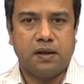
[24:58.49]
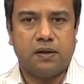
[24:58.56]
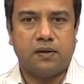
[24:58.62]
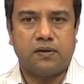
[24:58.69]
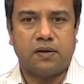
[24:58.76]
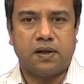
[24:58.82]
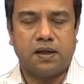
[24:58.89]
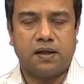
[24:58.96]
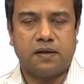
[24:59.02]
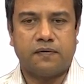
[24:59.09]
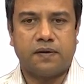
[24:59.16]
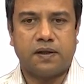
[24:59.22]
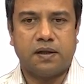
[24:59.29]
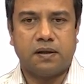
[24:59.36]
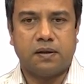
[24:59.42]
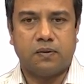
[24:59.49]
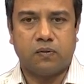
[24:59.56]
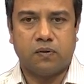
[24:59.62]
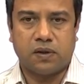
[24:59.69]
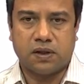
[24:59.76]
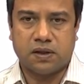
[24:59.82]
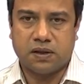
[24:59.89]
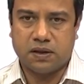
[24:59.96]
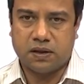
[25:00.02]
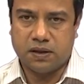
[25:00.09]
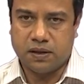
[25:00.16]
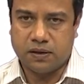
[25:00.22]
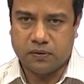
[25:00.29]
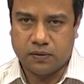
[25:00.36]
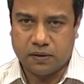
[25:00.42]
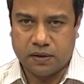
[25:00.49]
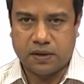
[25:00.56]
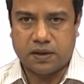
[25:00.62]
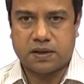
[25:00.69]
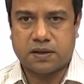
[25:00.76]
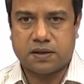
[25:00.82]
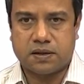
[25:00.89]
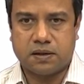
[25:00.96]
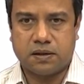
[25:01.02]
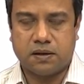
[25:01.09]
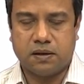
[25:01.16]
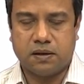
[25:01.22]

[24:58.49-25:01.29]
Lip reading: You have to identify what are the three coordinates,